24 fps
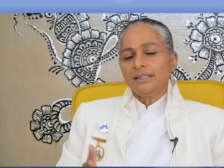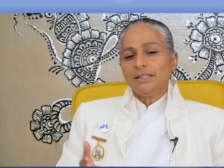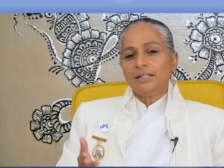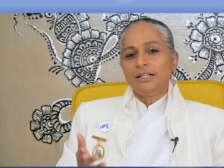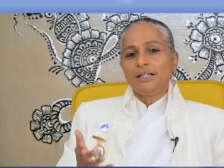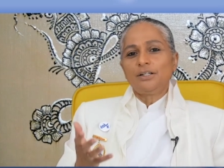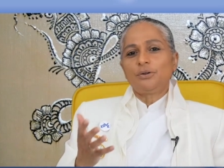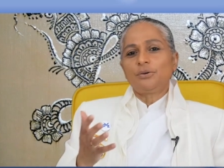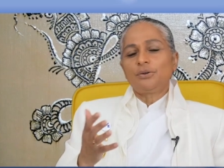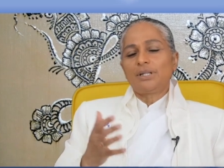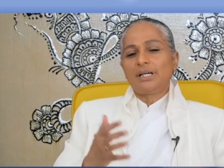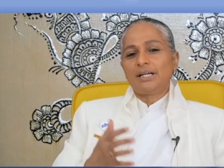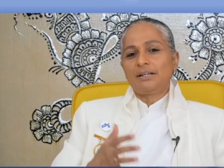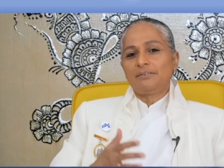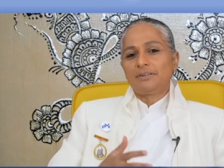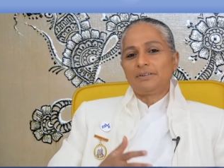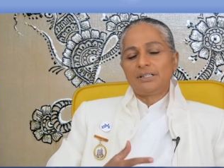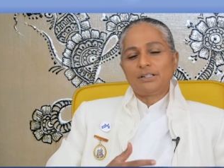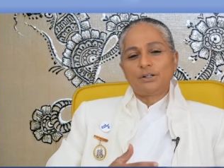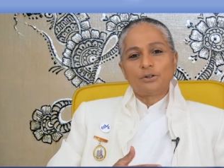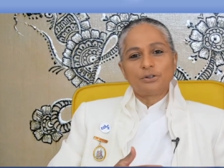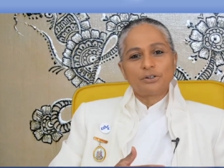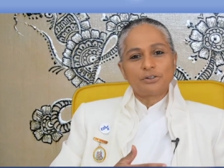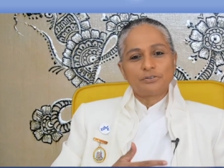You know, they've
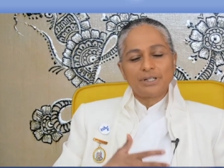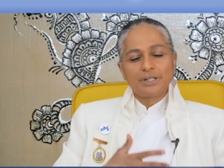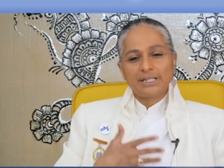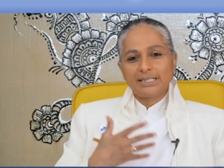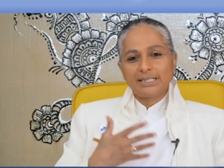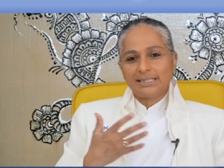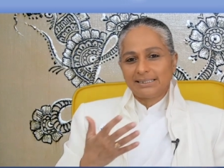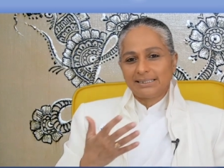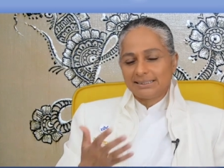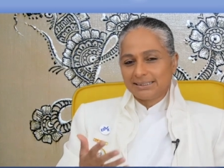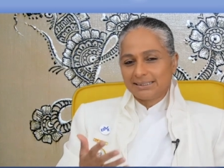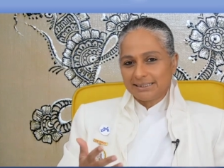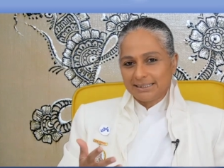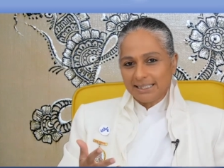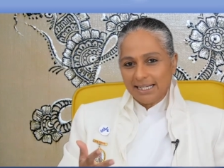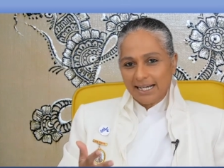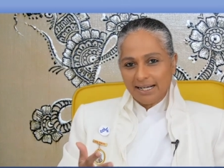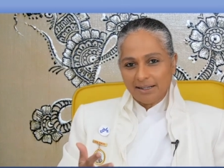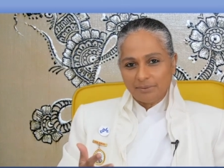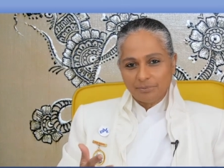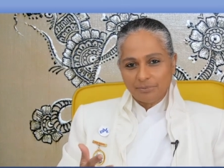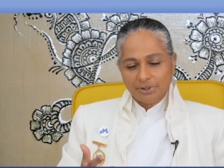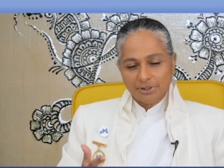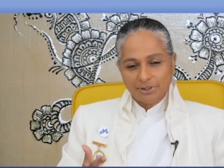inaugurated a stamp,